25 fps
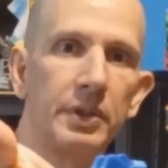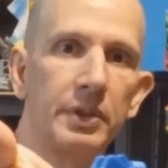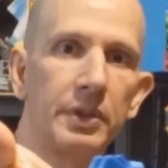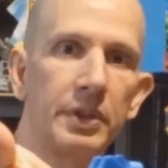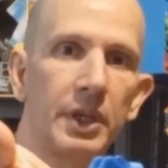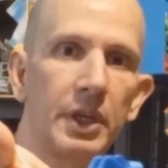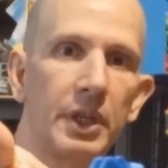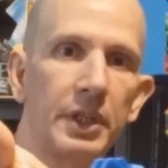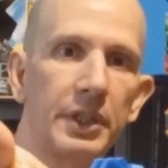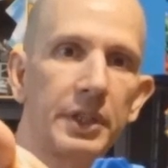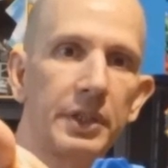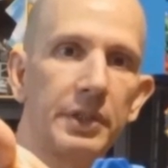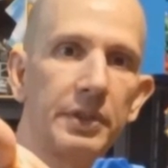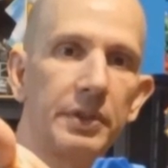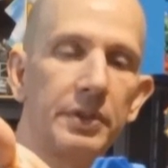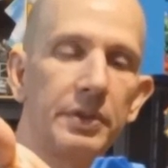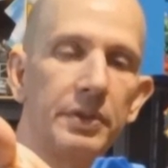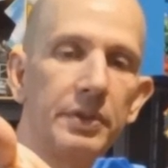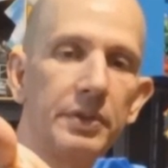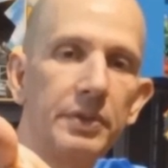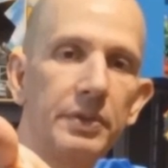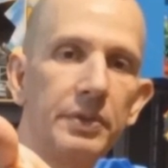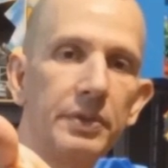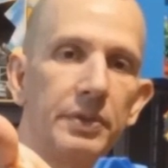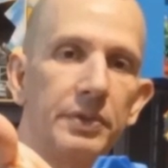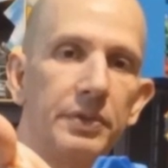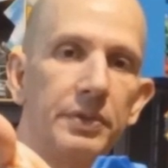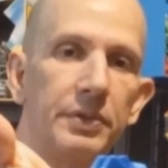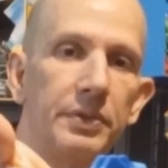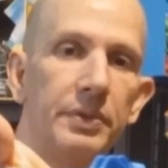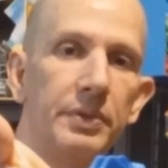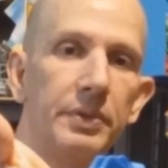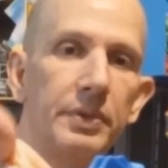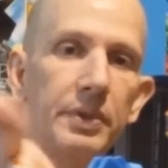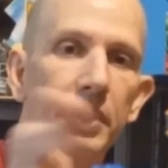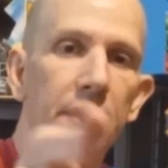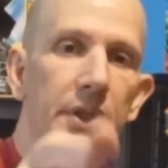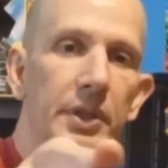kind of like a,
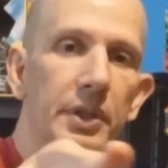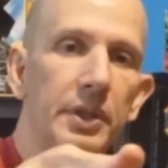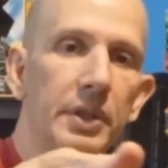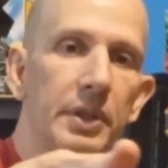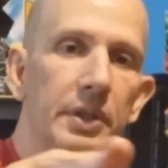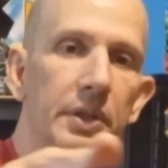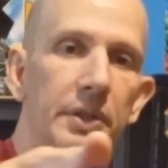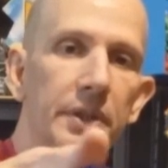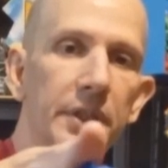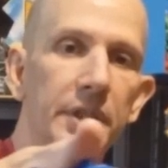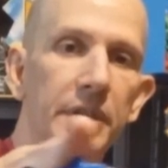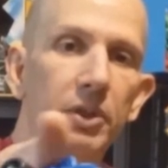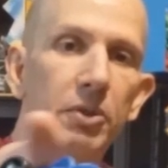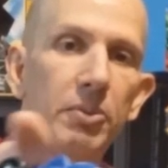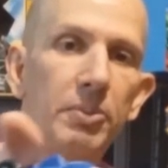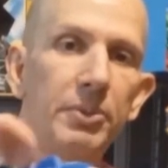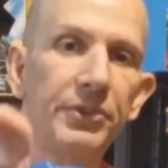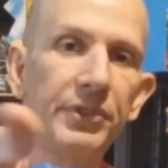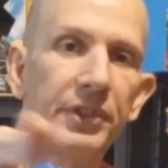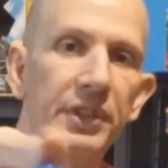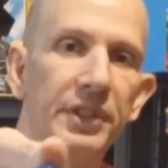like almost